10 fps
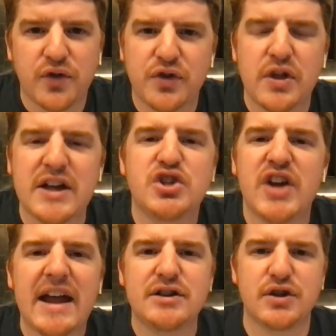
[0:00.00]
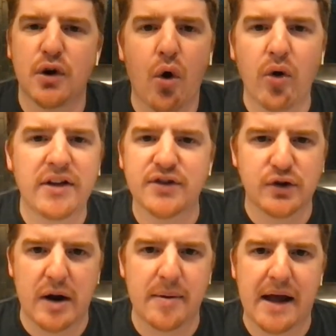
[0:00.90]
they changed their whole
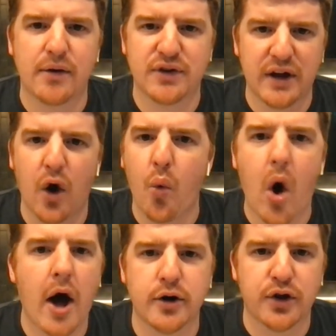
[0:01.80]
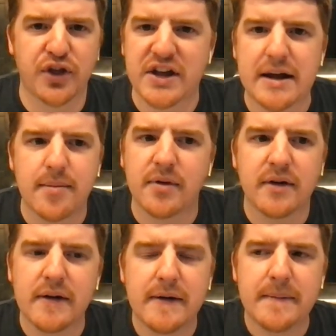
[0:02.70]
Instagram account to like a water themed
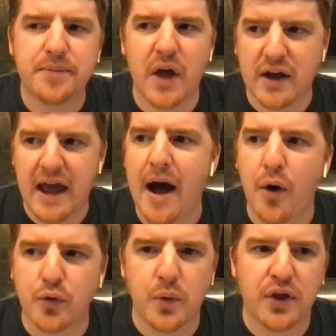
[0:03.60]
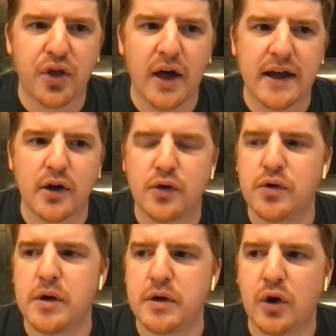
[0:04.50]
account with like
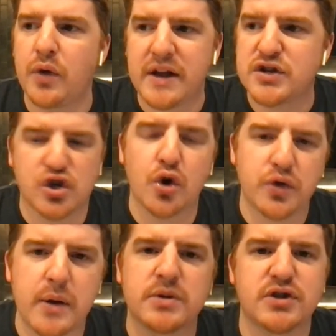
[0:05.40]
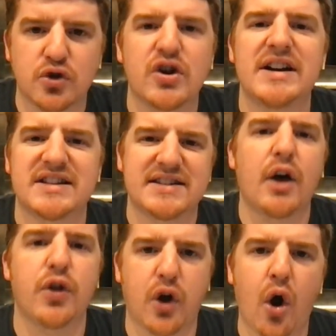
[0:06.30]
the, you know, they were still trying to
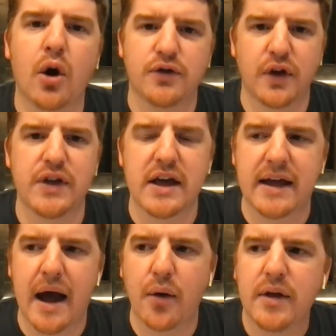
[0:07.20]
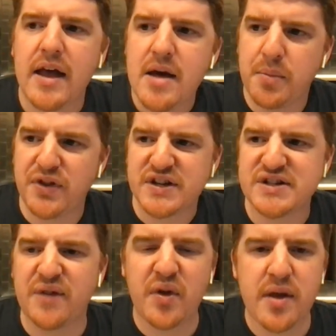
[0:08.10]
sell the cards on the account, but the
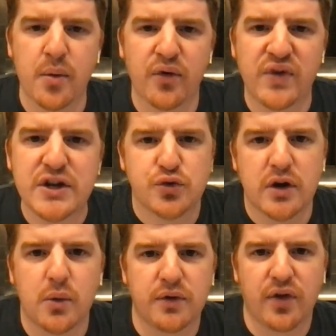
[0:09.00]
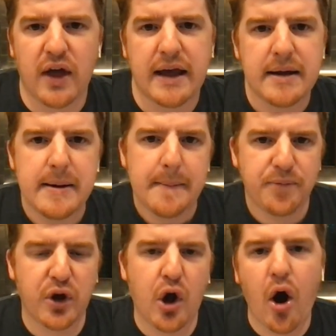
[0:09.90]
stuff that they were featuring was like
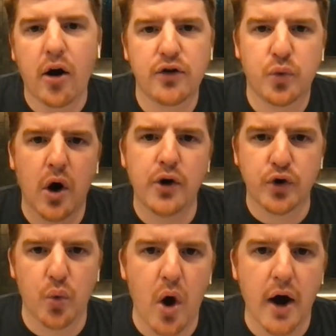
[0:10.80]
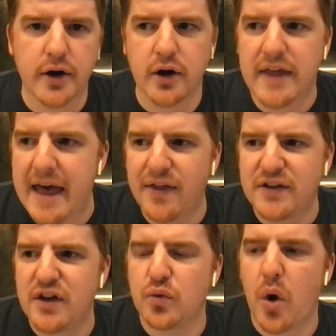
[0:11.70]
the cards were underwater and they had like
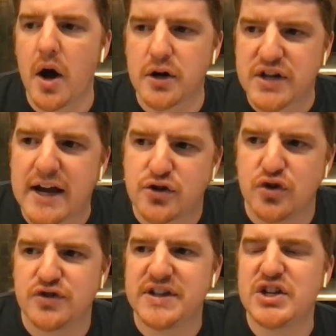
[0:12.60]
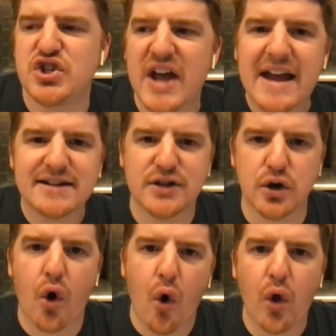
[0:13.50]
these water textures, and they changed their
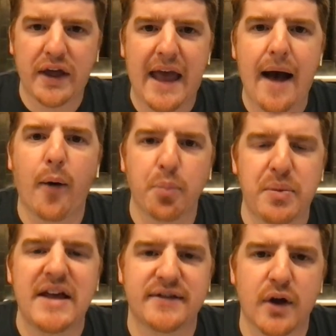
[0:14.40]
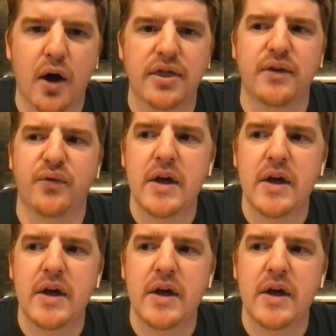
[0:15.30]
whole account based on the